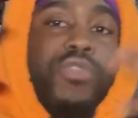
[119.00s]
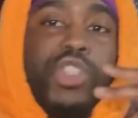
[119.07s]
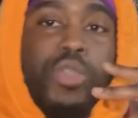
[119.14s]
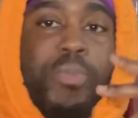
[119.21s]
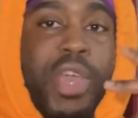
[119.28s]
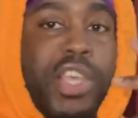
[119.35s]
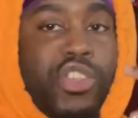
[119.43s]

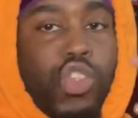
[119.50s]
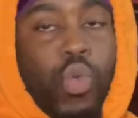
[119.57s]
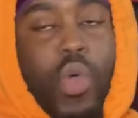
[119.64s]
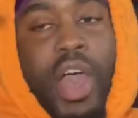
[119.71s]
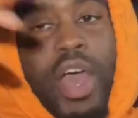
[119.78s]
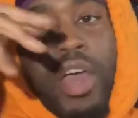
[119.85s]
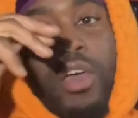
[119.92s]
space you
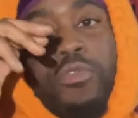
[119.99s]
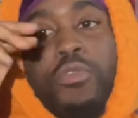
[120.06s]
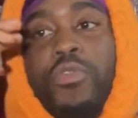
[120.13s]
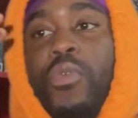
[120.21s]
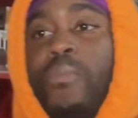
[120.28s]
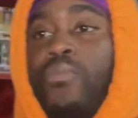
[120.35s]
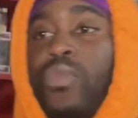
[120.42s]
have,
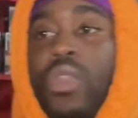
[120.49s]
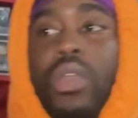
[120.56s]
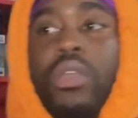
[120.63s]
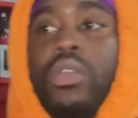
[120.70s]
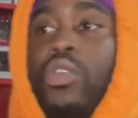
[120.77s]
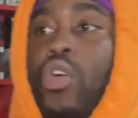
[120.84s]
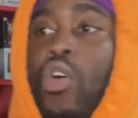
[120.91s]

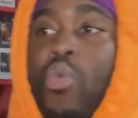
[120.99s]
you know,